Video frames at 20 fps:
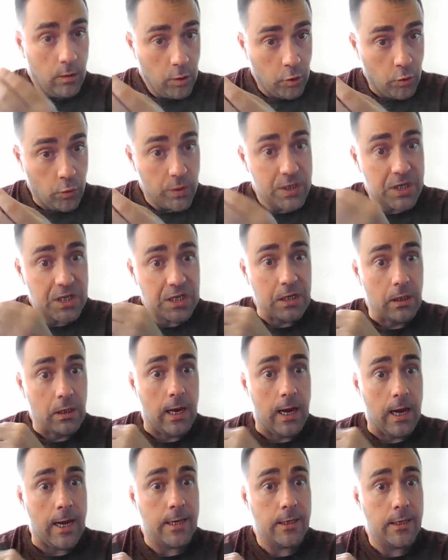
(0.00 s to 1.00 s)

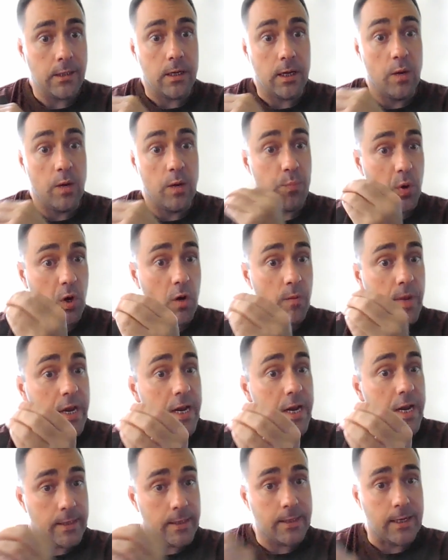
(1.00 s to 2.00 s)
crystallize, and
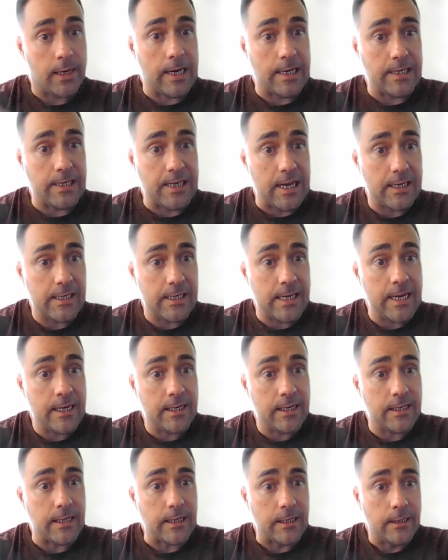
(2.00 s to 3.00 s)
permanentize ex
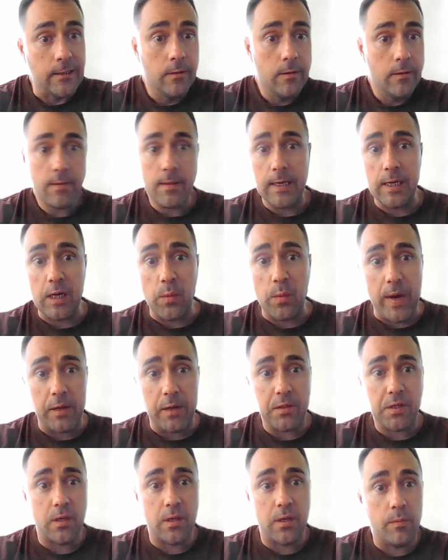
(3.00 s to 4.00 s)
ante. Think
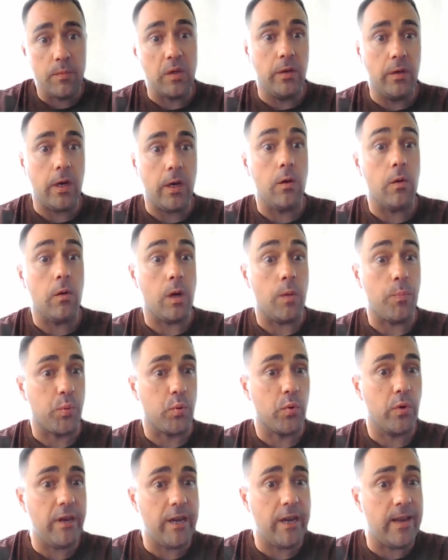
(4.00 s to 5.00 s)
about some, a
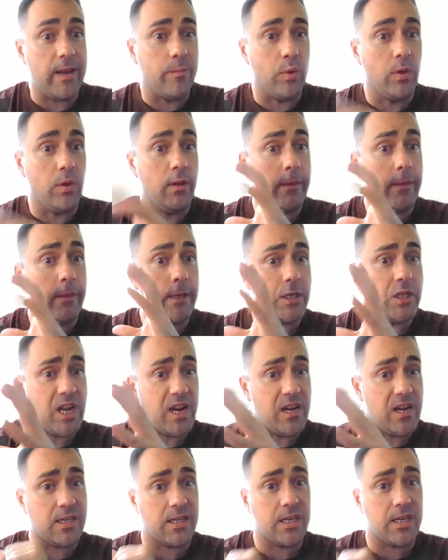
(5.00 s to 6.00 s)
preamble in the
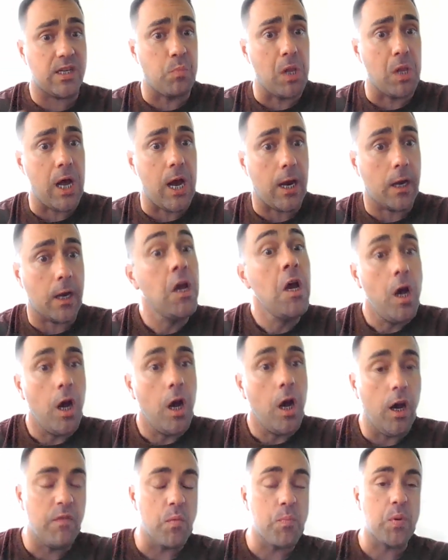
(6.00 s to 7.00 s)
Genesis block
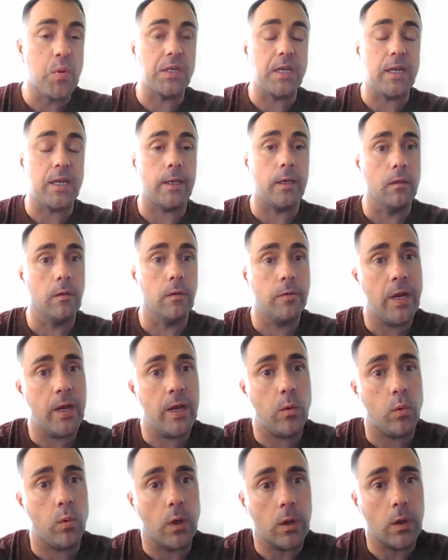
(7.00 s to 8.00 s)
of a particular
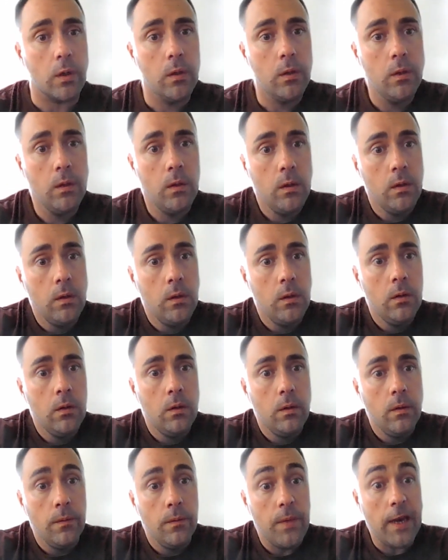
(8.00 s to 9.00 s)
network
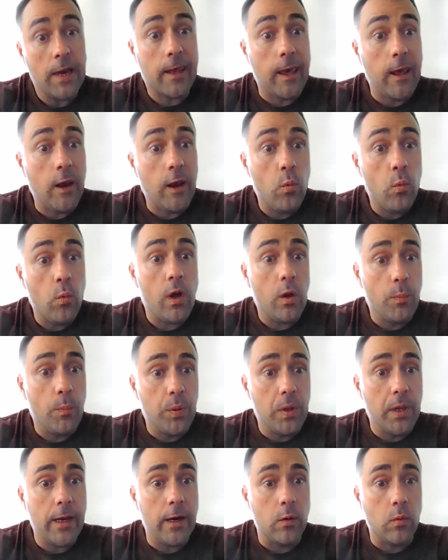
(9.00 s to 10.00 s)
that can well
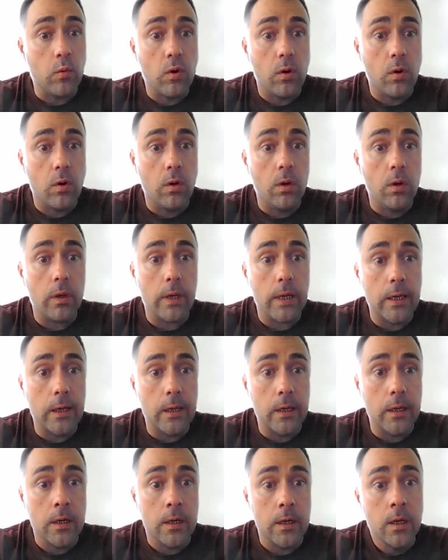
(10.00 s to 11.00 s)
play a role
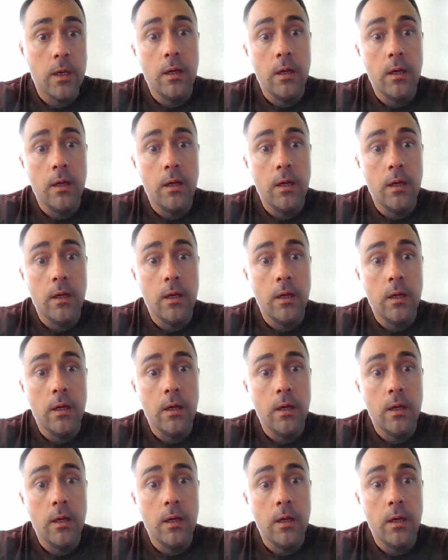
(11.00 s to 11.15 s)
in